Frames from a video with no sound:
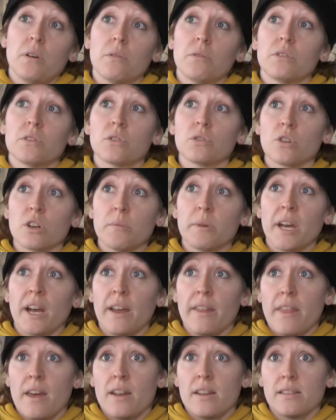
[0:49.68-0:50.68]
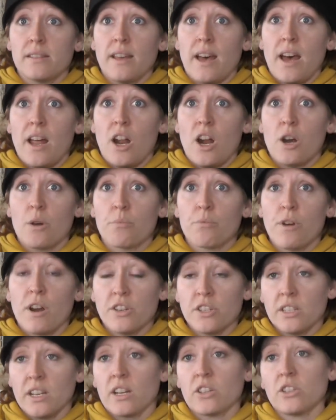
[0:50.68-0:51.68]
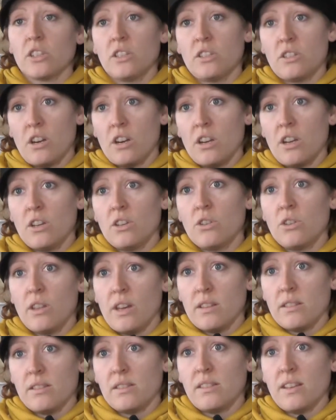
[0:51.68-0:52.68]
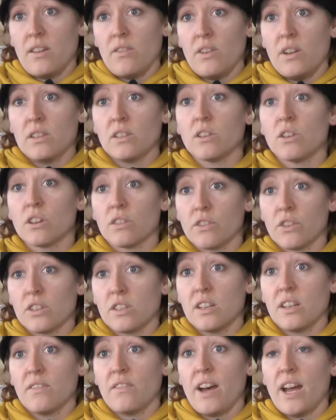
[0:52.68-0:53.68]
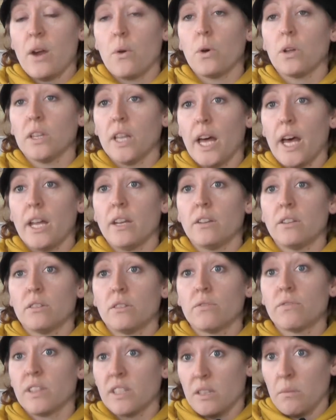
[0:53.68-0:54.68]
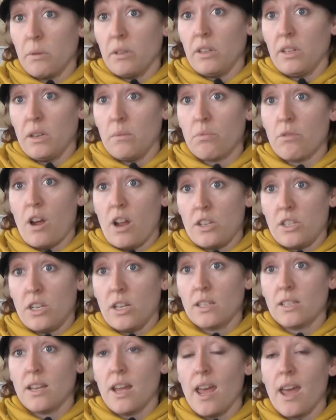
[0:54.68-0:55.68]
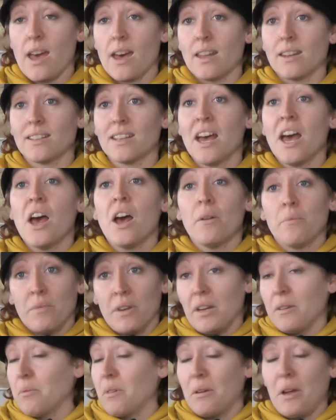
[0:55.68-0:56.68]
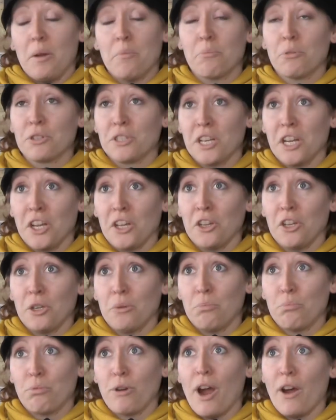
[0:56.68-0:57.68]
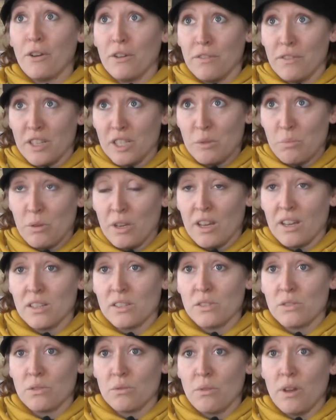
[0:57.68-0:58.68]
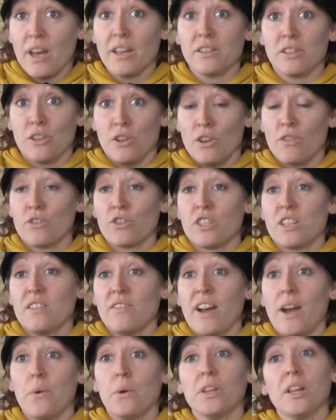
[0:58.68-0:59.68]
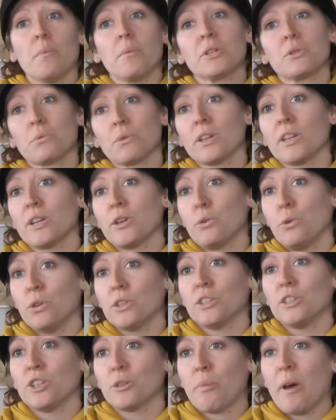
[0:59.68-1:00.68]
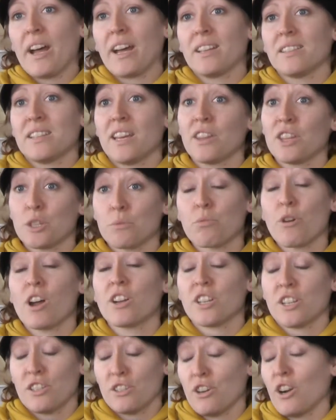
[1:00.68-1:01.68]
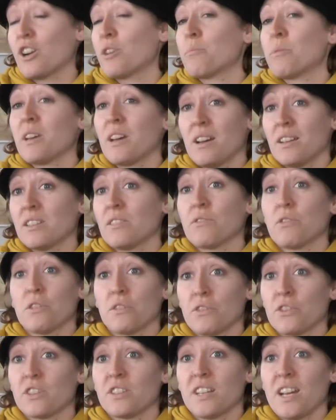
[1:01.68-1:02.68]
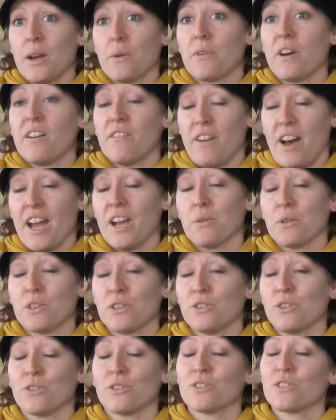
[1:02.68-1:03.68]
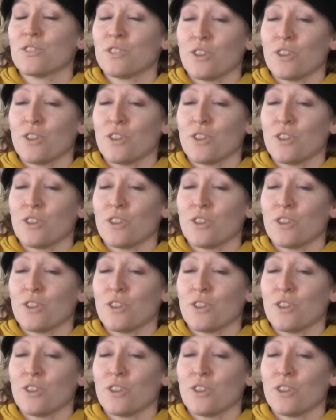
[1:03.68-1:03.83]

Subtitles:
story behind that is that our project actually started in 2007 as a University of Iowa led feasibility project, and I'm particularly proud of this because as a University of Iowa alum, it's really cool to look back and say this project started because of University of Iowa students.